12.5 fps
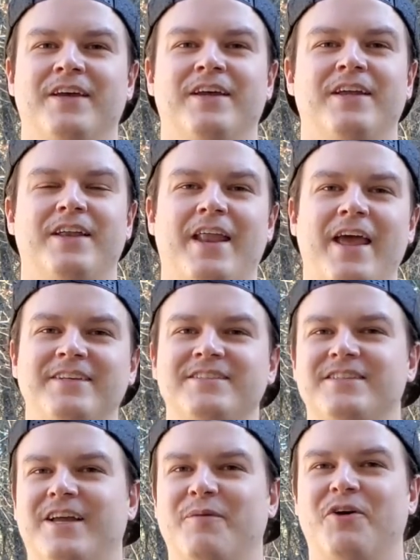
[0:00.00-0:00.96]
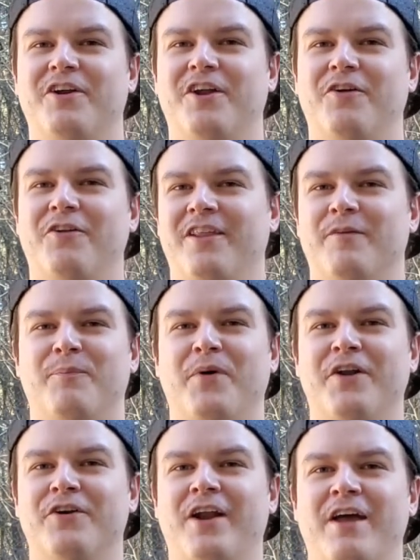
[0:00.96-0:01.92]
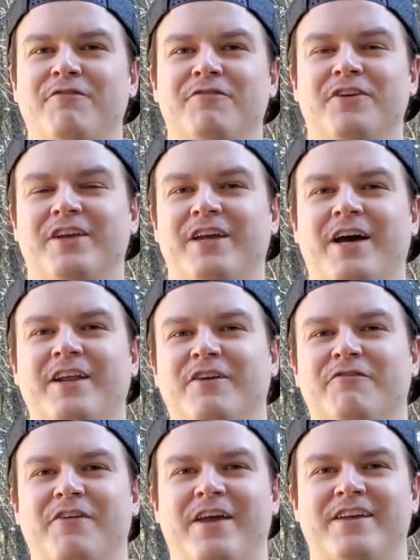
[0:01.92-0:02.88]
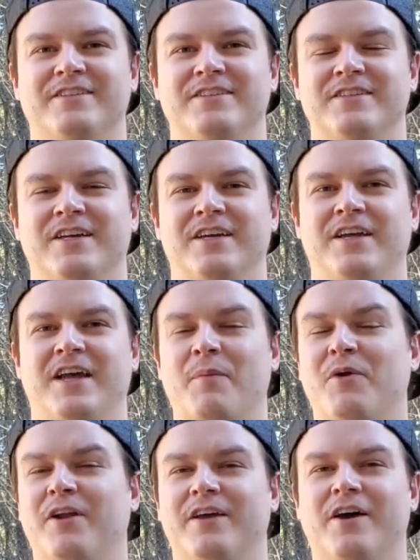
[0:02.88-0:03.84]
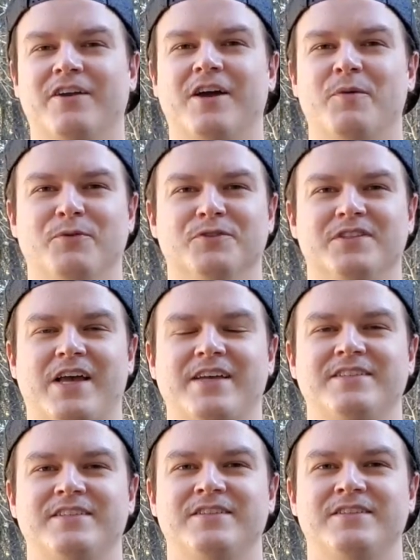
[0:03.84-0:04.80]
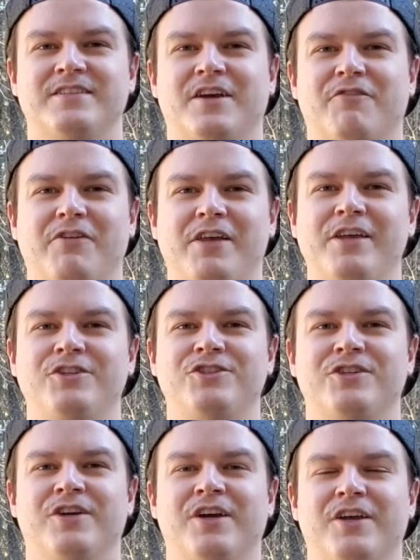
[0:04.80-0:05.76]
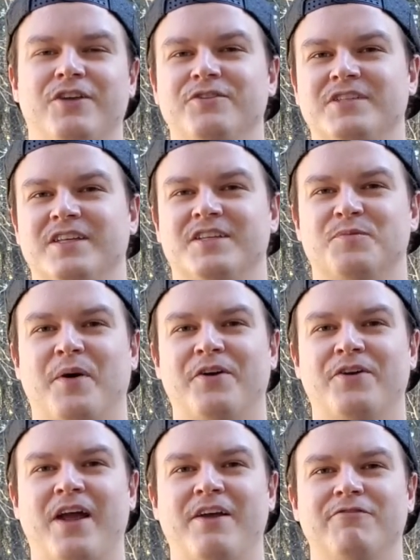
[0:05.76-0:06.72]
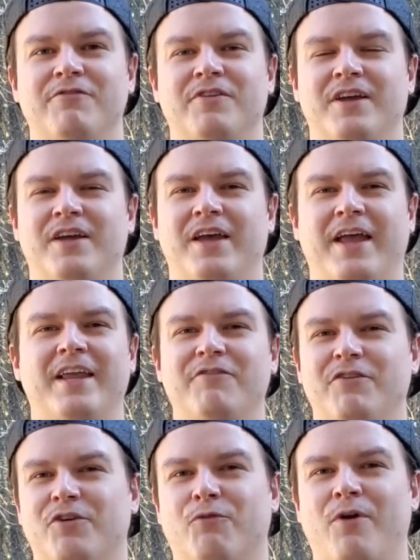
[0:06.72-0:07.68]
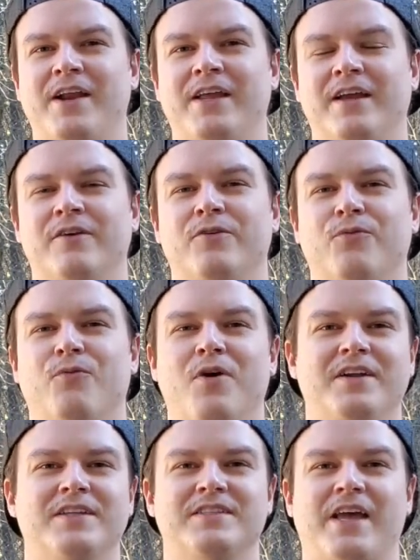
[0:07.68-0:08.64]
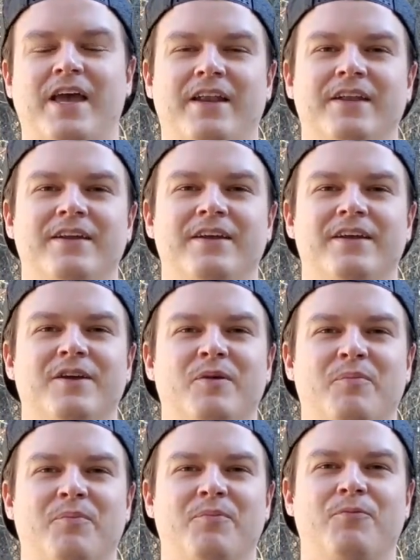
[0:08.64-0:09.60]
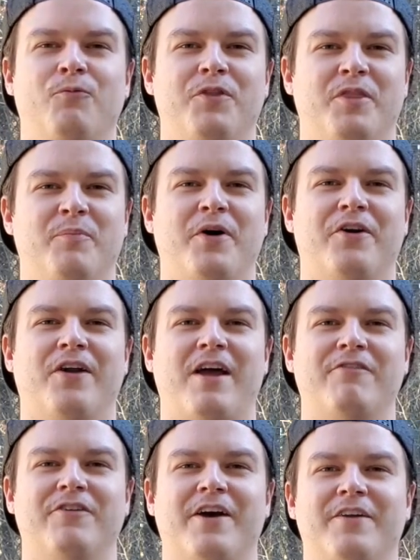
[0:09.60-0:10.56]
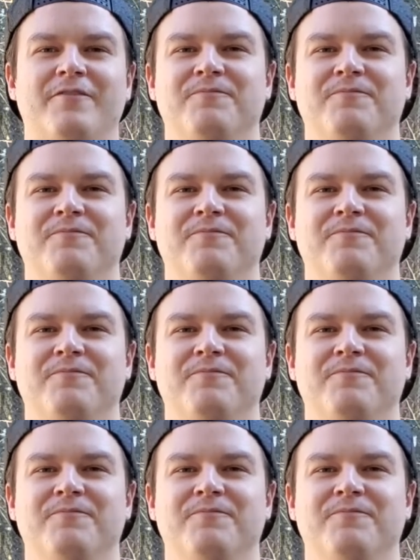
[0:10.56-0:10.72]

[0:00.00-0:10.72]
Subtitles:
Next, I'm going to go to the butter knife cutting phase. I'm going to cut a couple slices of each using this butter knife and give it a rating 1 to 10 with the butter knife cut.